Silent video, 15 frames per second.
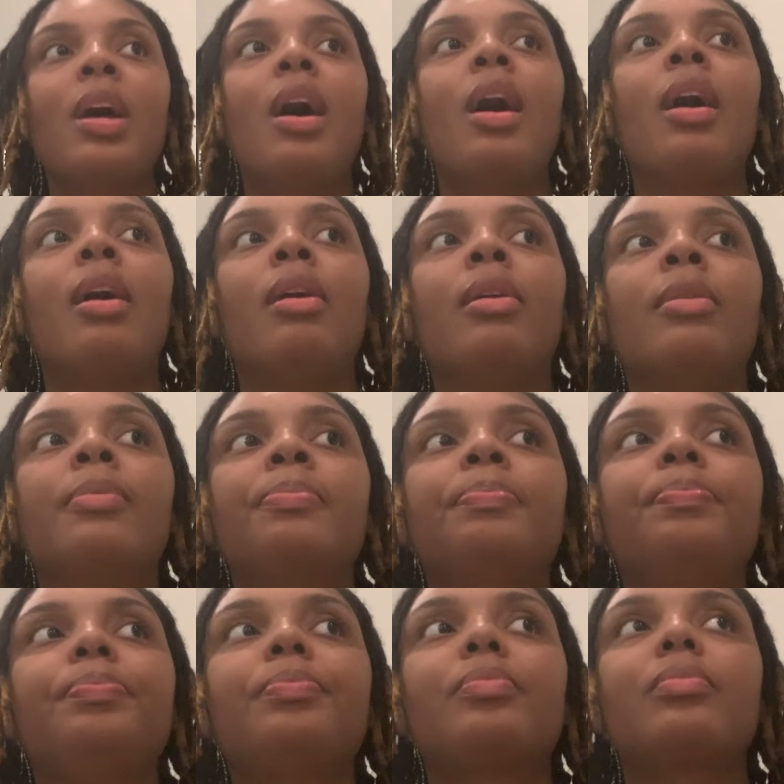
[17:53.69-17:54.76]
Um,
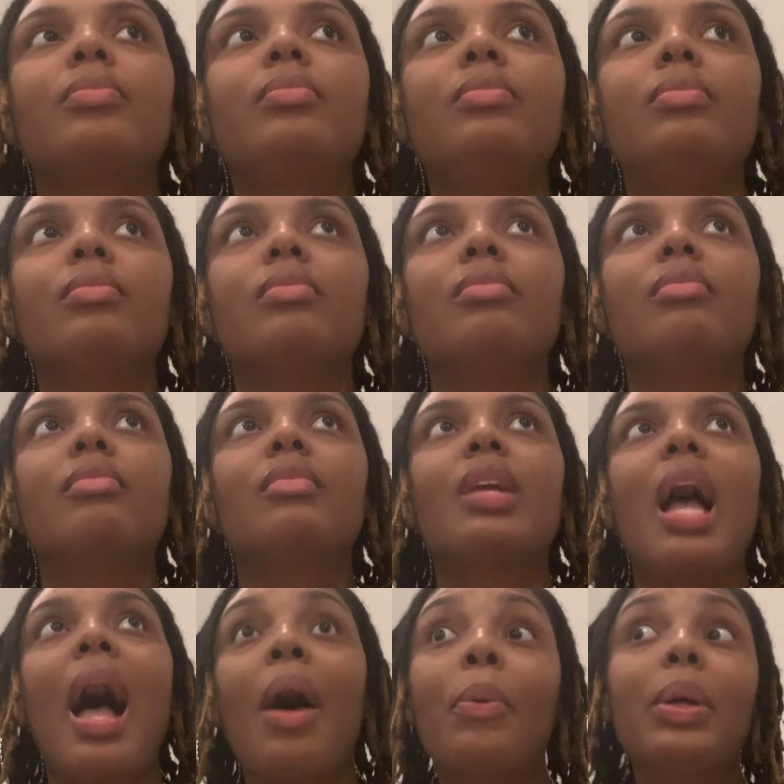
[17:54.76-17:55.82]

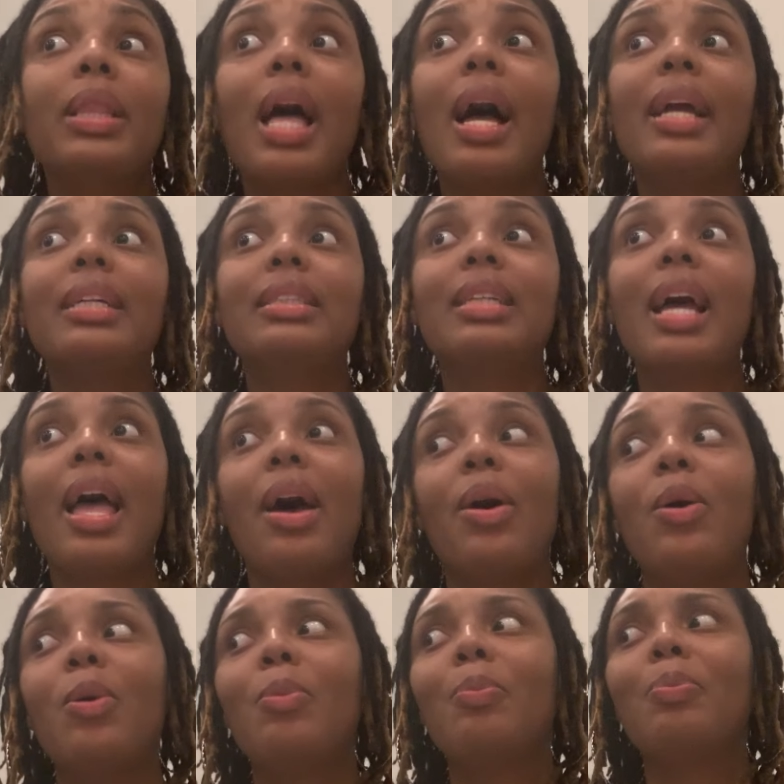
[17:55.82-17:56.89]
I would like to
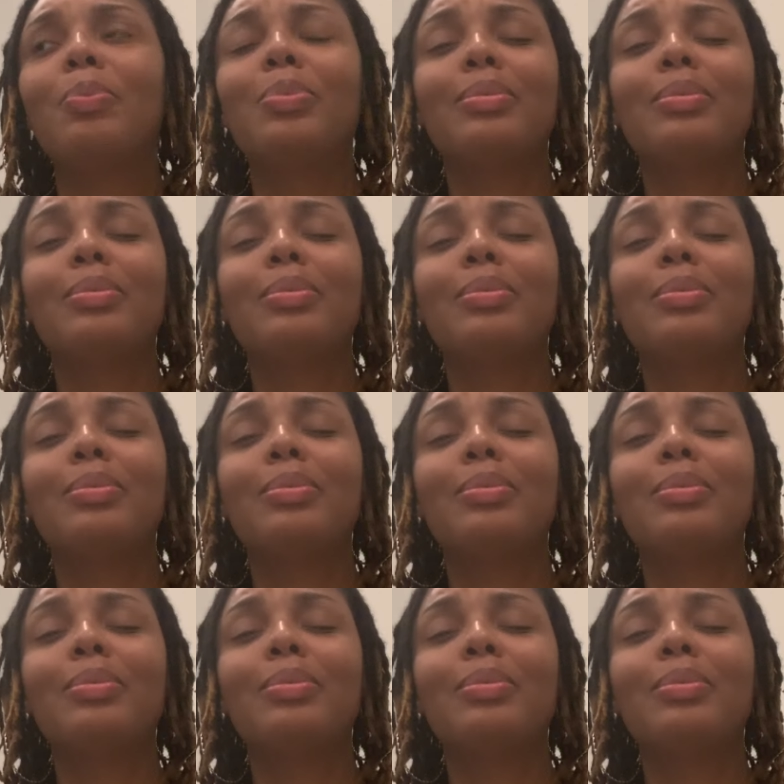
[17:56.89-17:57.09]
help